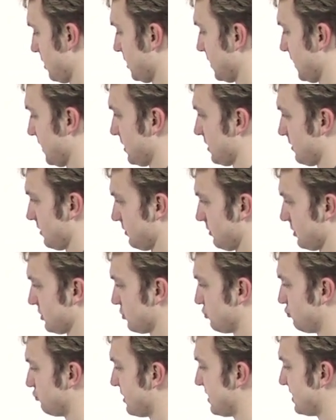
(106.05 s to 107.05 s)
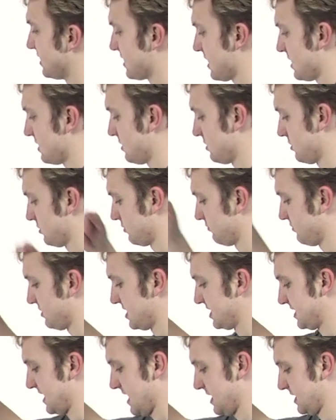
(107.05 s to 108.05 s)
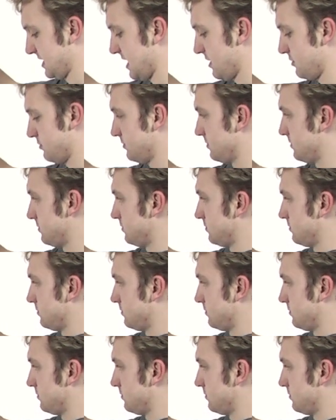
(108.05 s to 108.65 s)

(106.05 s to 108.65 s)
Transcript: And again, a nice green colour, so it really stands out.